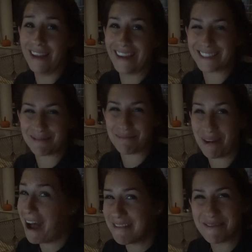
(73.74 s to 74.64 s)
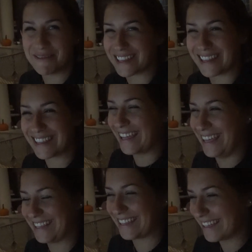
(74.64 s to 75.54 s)
has a problem with it.
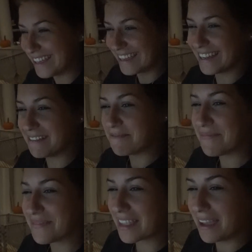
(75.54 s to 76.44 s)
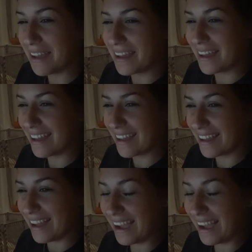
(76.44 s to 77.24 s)
Like didn't know?